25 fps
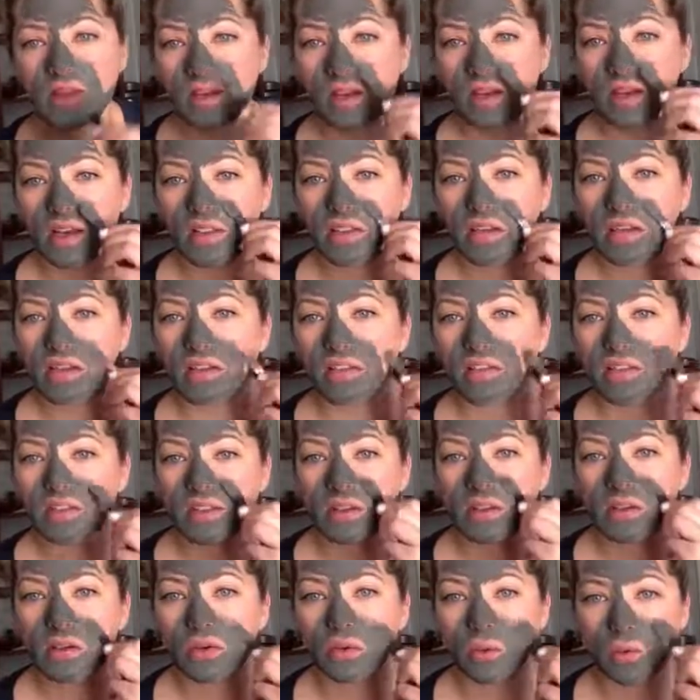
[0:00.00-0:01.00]
This
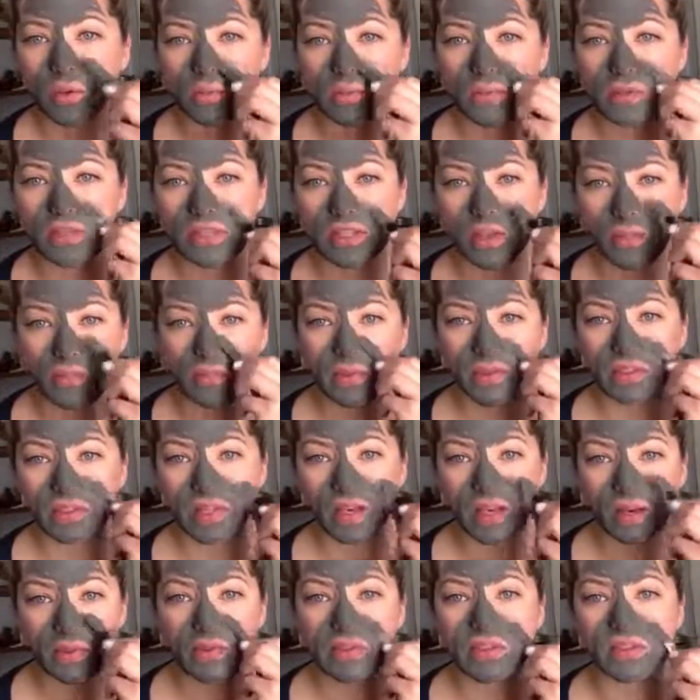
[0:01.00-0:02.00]
would be something that I
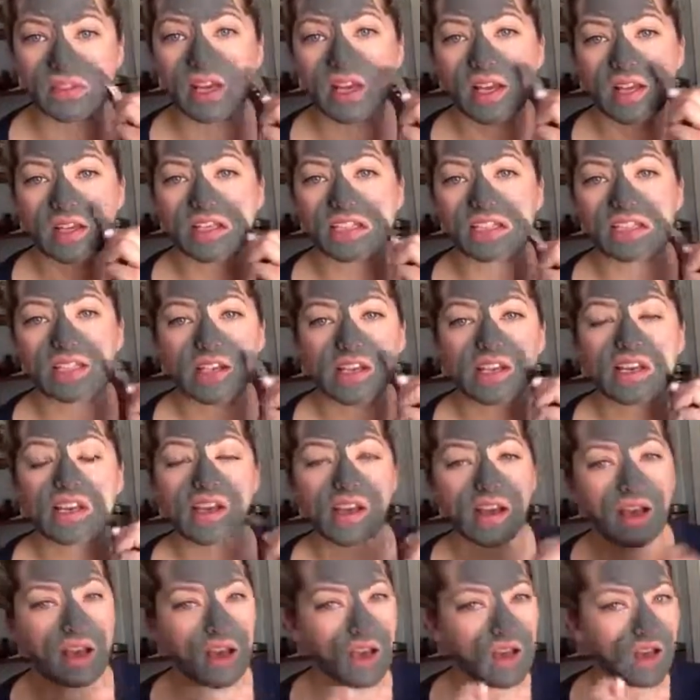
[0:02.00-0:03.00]
would send.
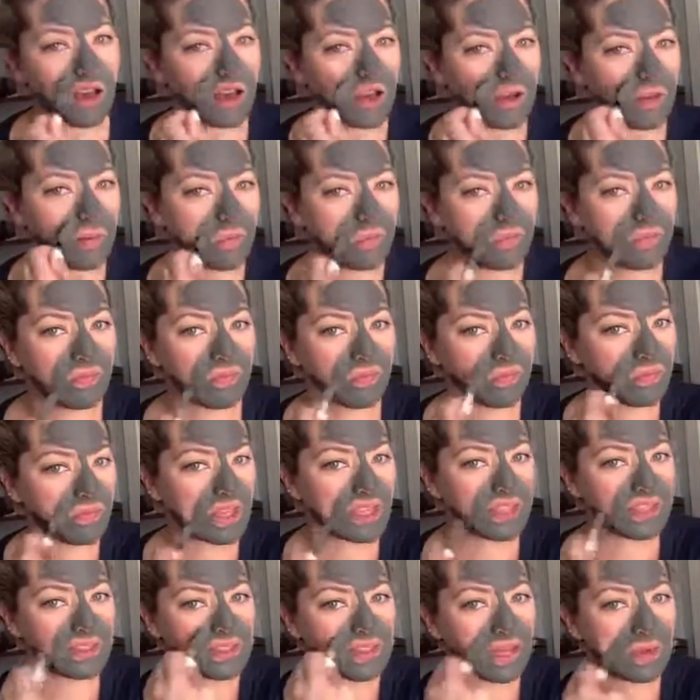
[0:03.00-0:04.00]
And
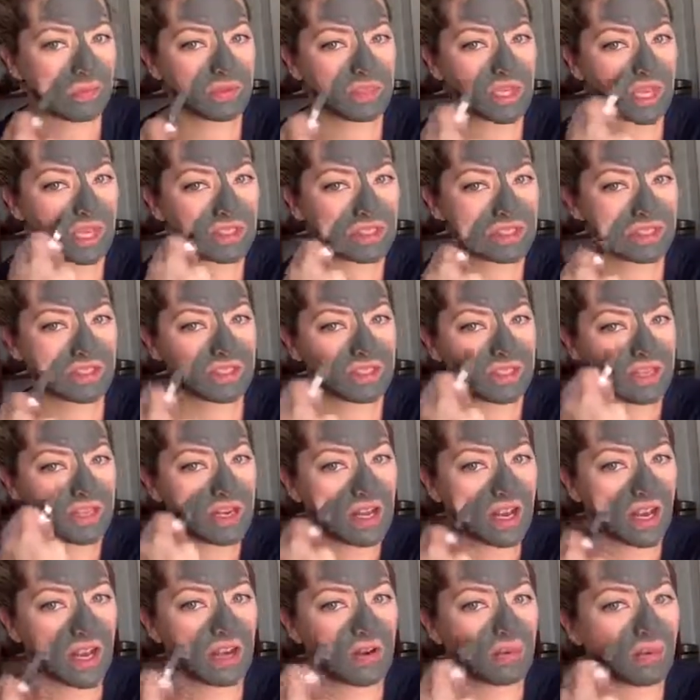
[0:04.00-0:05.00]
Snapchat does
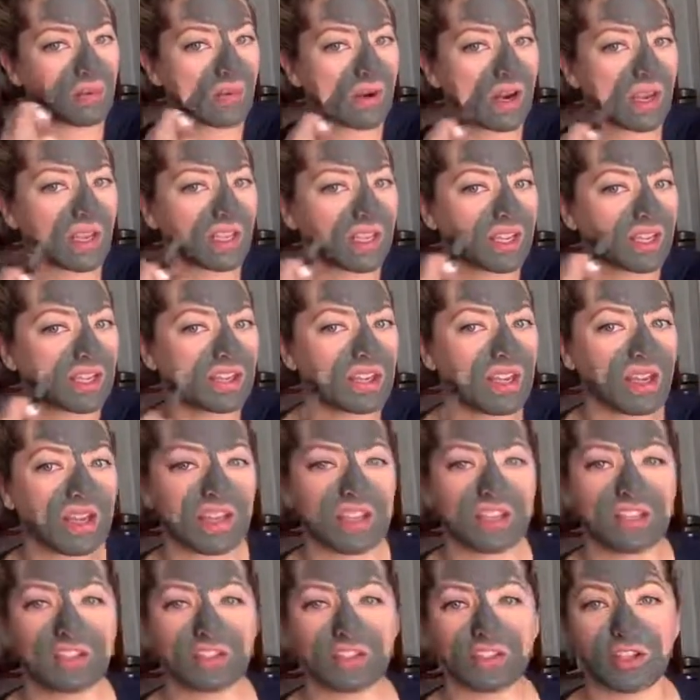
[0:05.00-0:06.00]
not
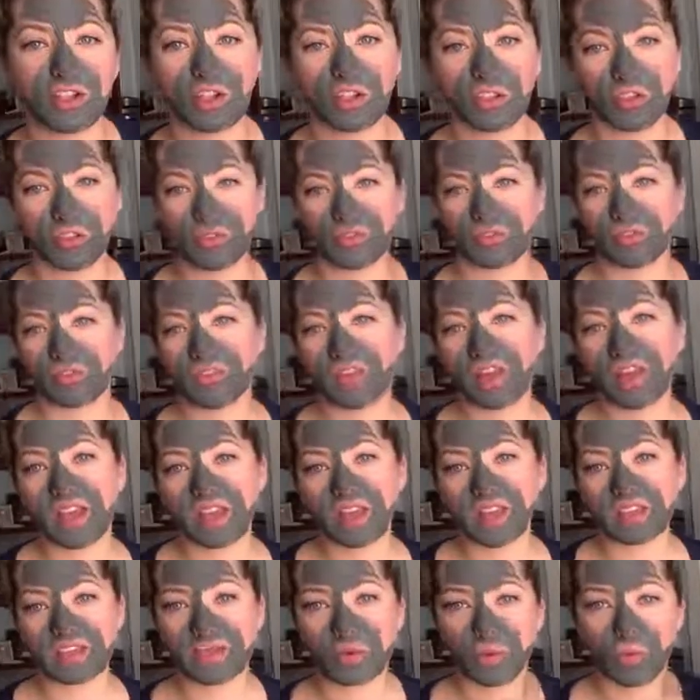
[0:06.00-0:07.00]
recognize your
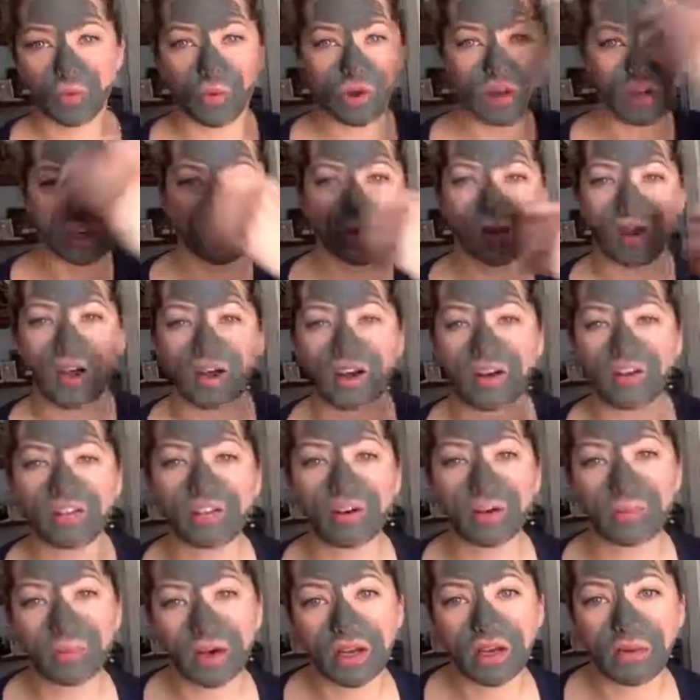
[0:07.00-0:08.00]
face when you have a
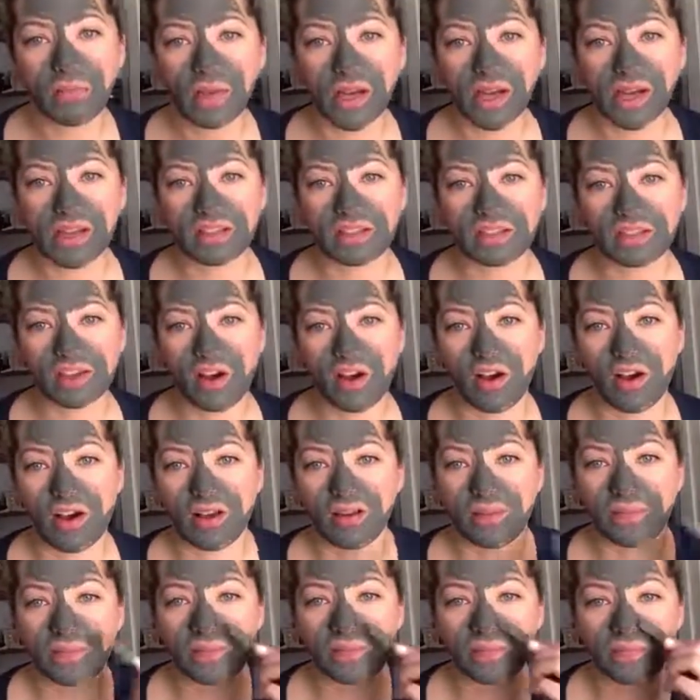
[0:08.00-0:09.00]
mud mask
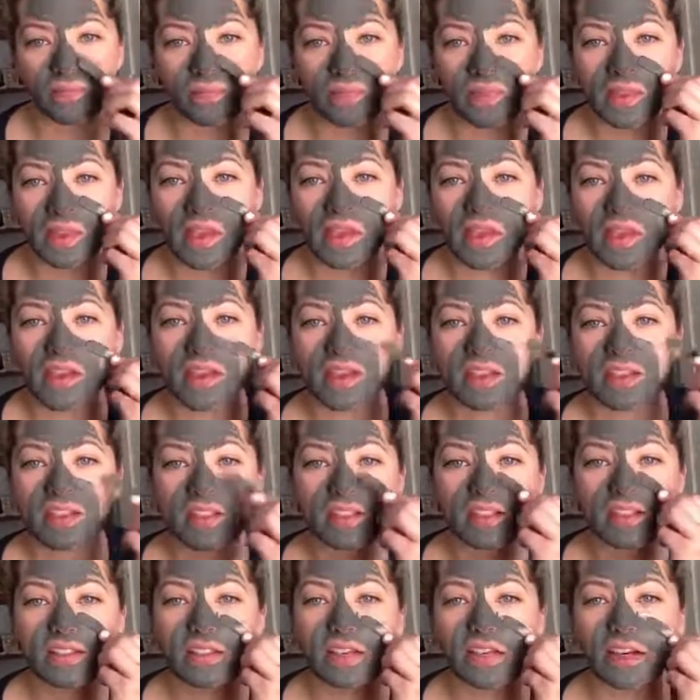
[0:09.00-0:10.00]
on.
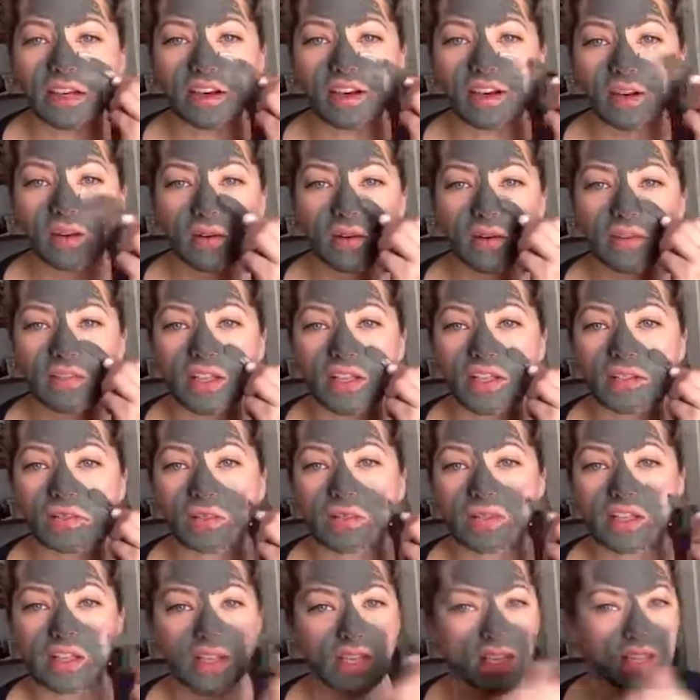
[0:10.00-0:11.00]
So that's
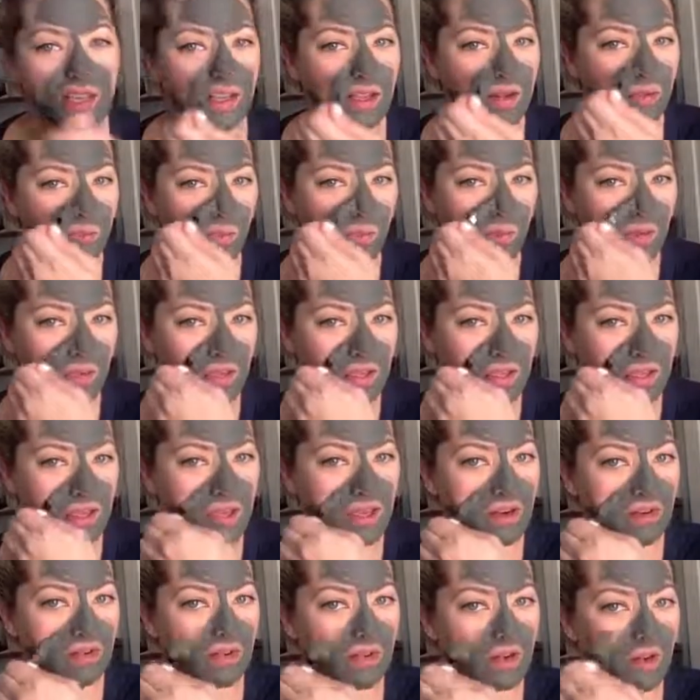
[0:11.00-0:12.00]
one thing that really kind
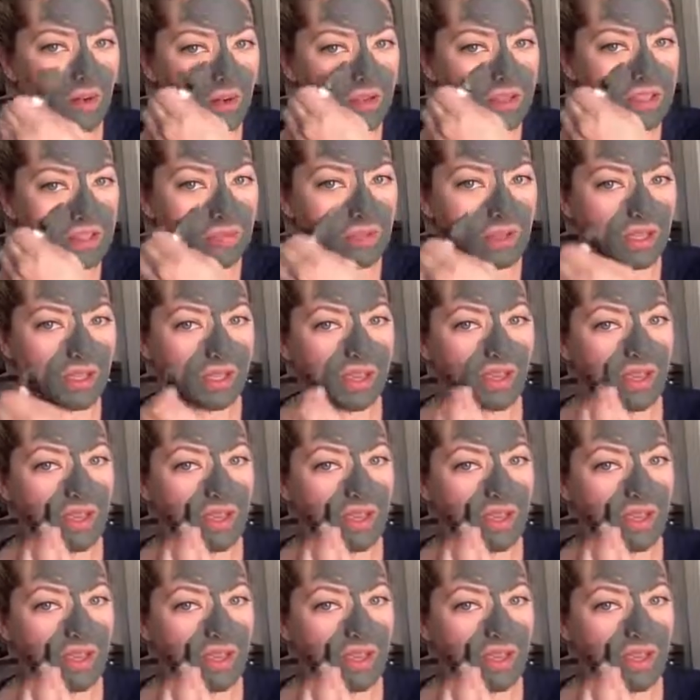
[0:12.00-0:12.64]
of annoys me.